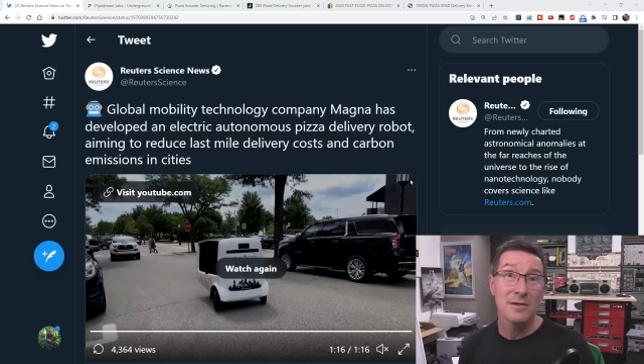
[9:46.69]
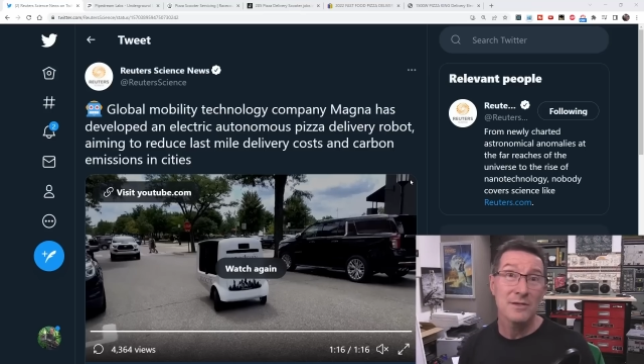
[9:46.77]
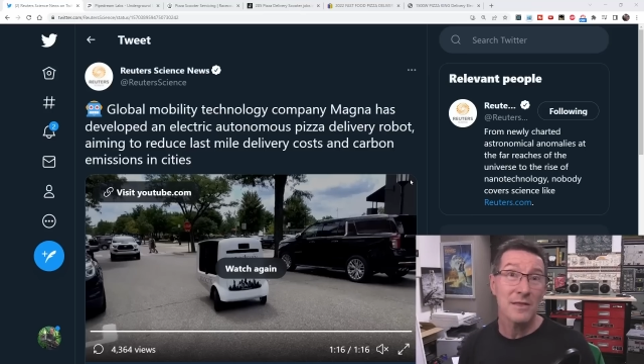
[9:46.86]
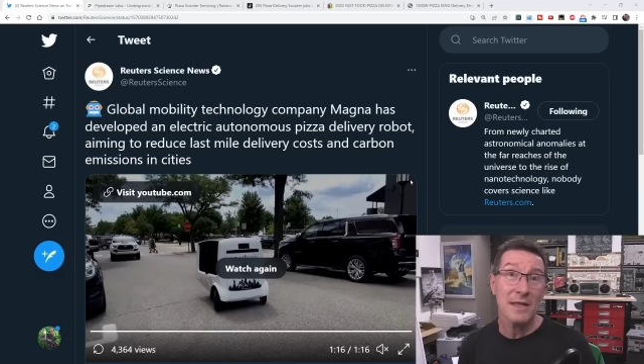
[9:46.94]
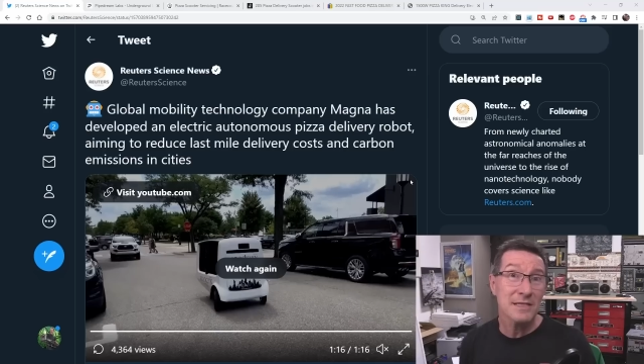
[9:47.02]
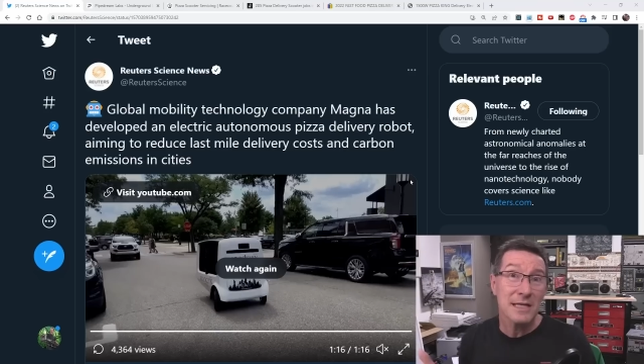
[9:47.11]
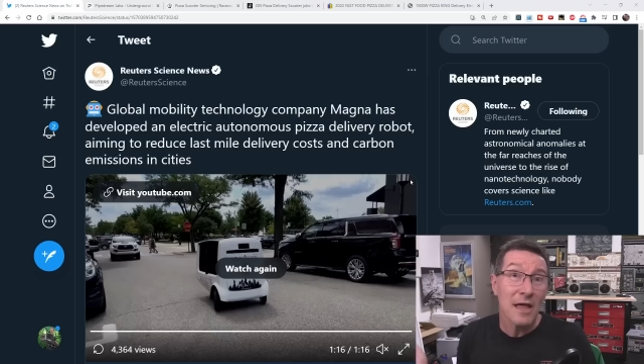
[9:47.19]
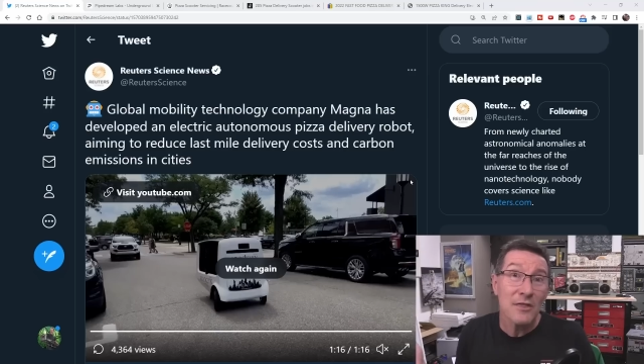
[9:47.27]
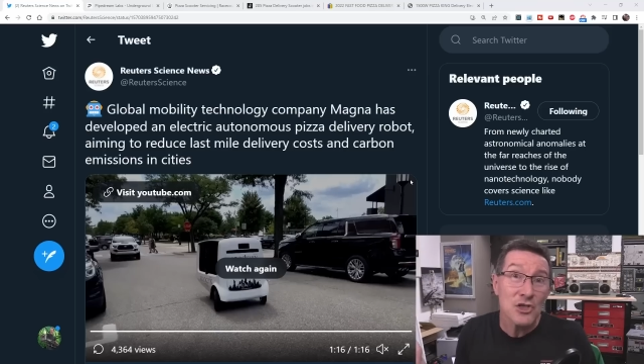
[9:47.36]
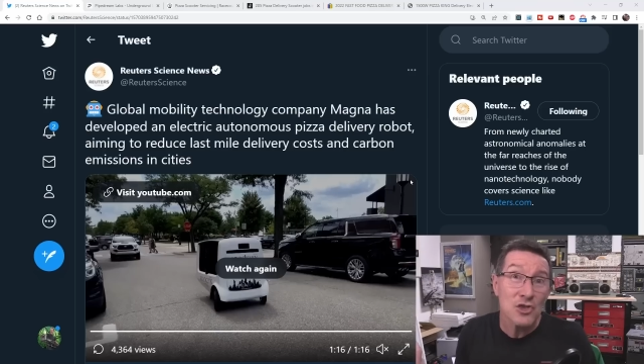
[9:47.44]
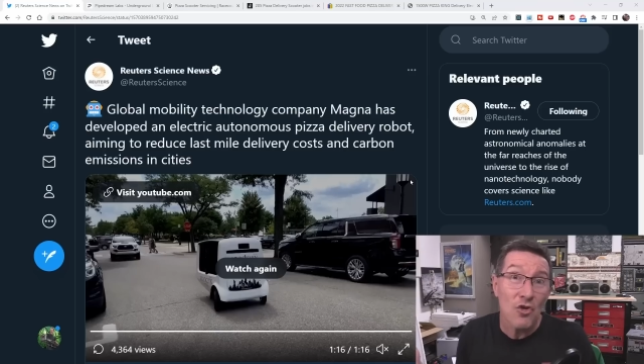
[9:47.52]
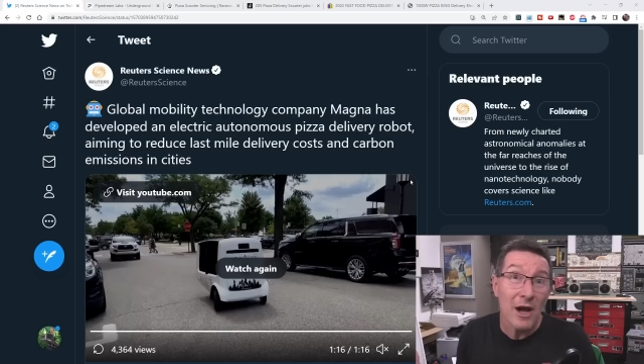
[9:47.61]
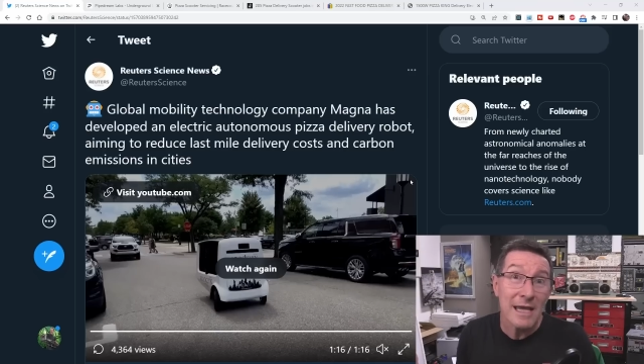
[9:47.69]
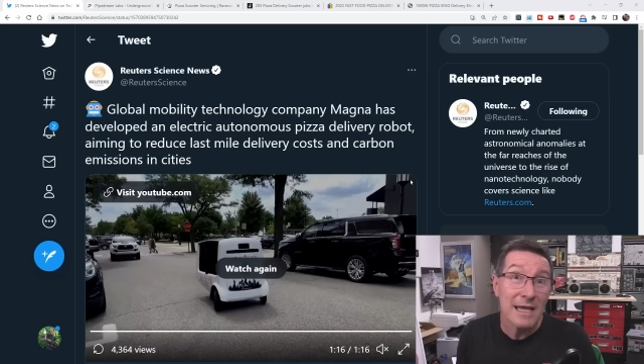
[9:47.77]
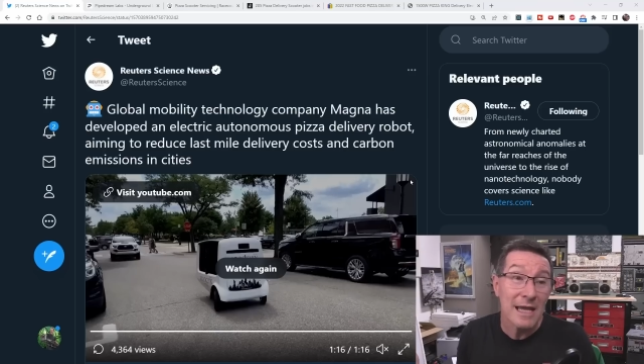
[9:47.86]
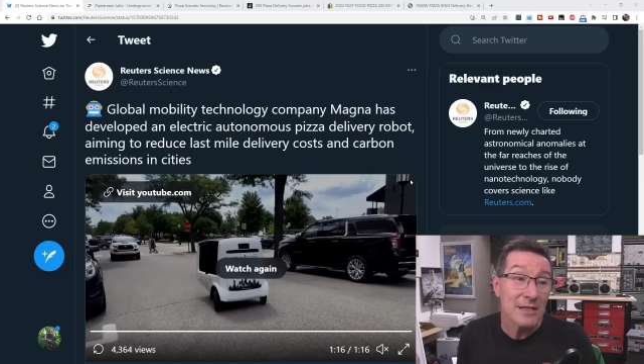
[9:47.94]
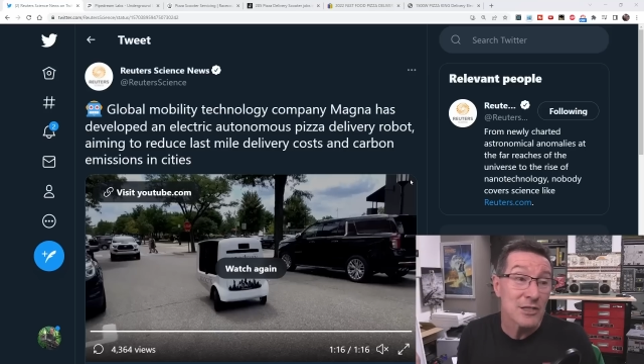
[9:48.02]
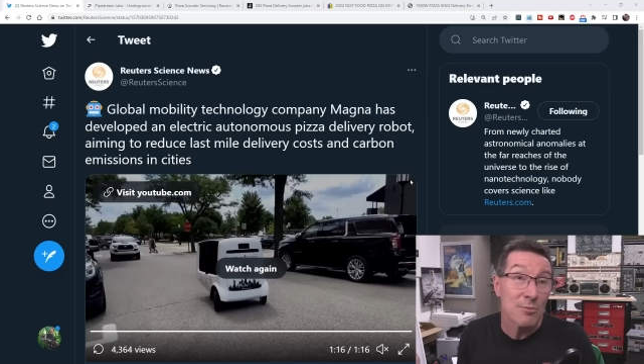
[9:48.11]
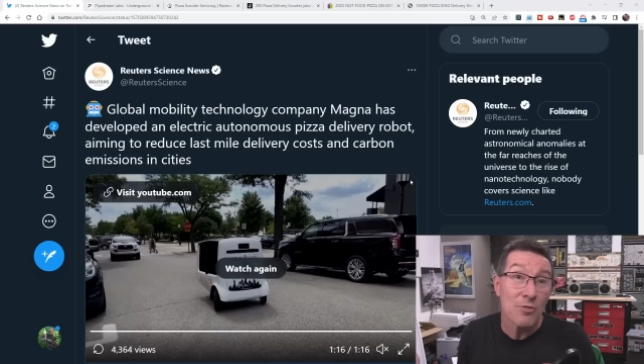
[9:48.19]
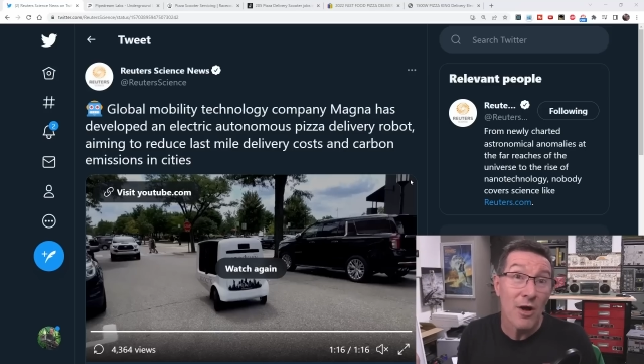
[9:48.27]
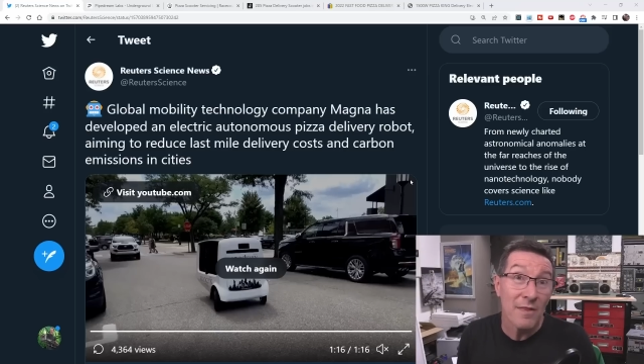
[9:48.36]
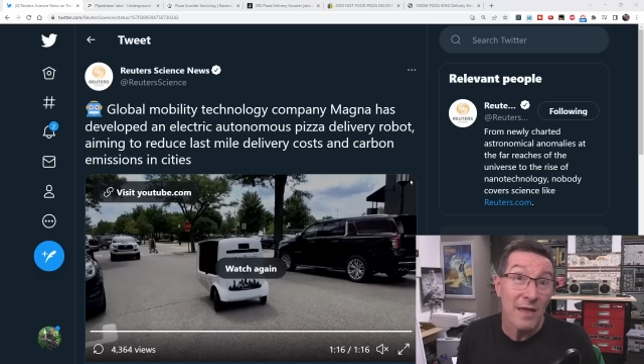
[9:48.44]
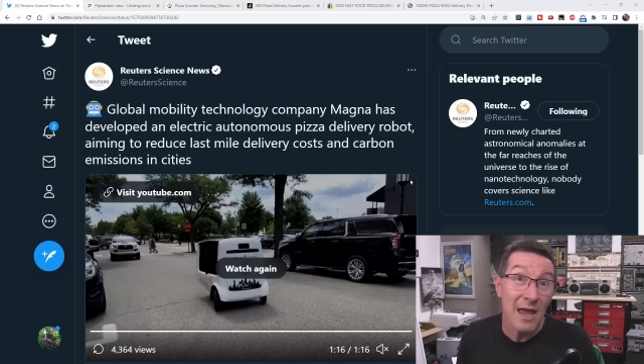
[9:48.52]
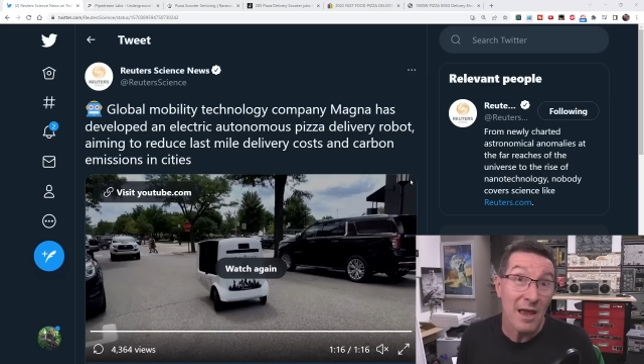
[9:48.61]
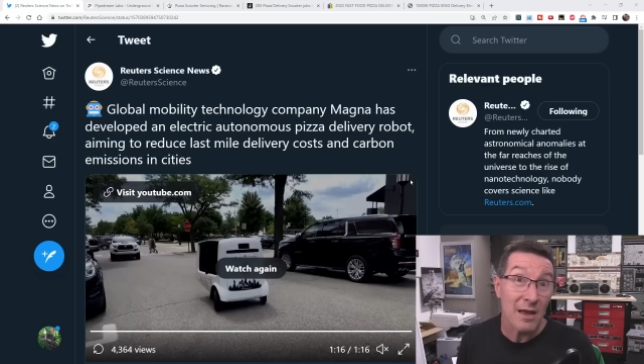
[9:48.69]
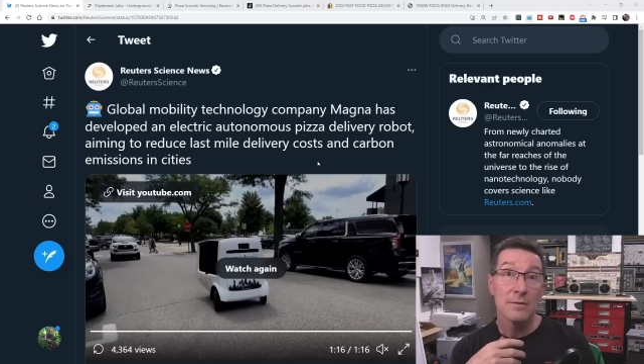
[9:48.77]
So that's another strike against them right there.